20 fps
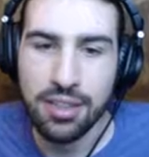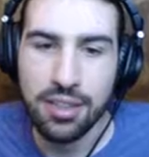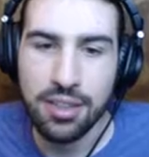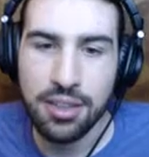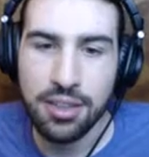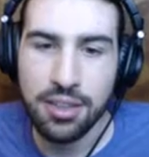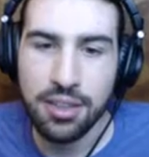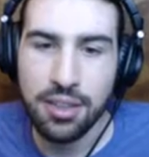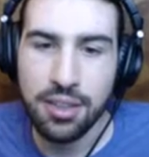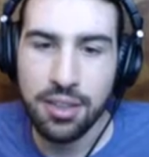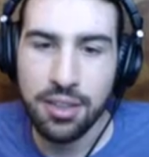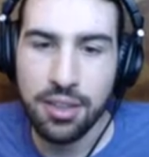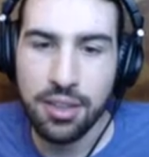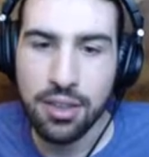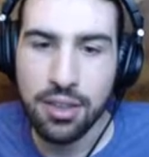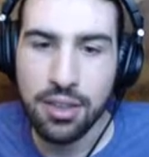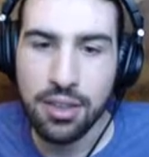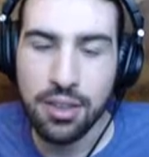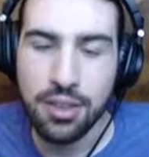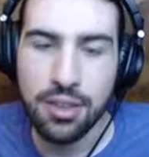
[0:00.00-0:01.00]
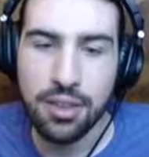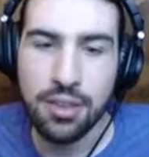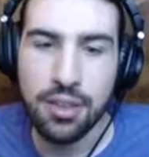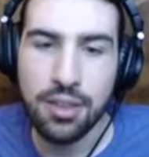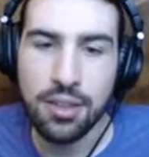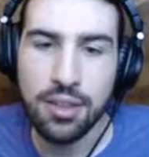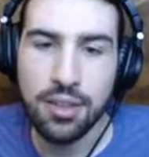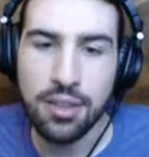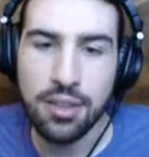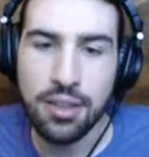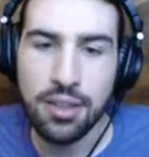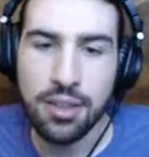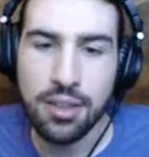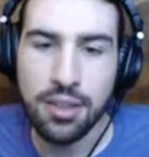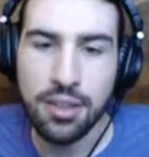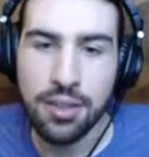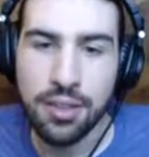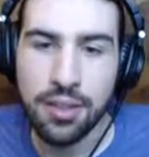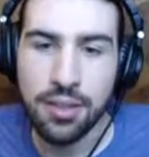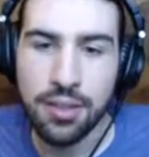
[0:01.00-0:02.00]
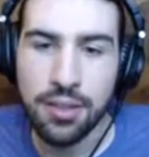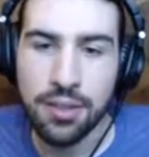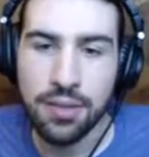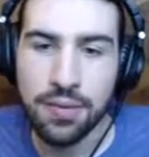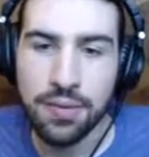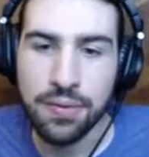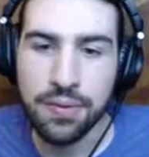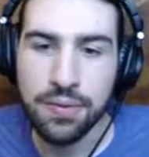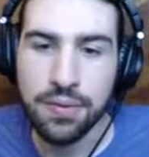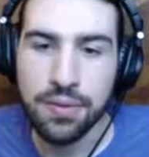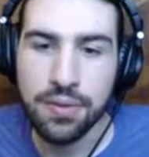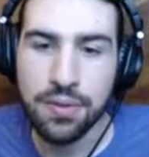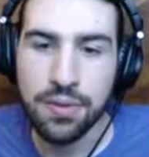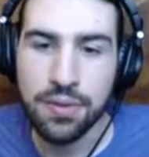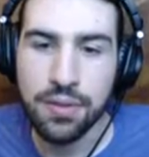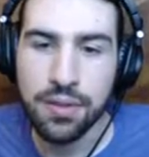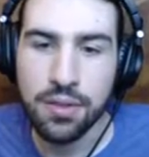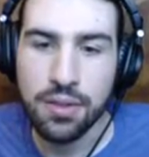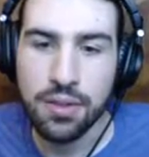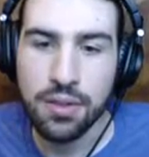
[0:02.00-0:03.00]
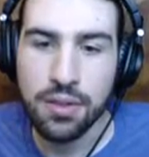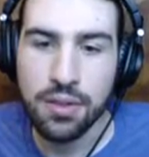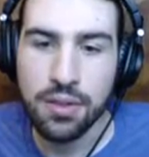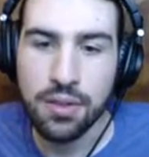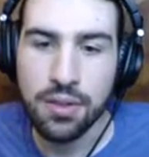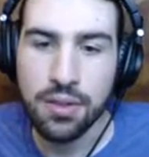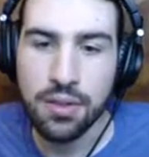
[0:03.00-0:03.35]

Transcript: Nothing is said.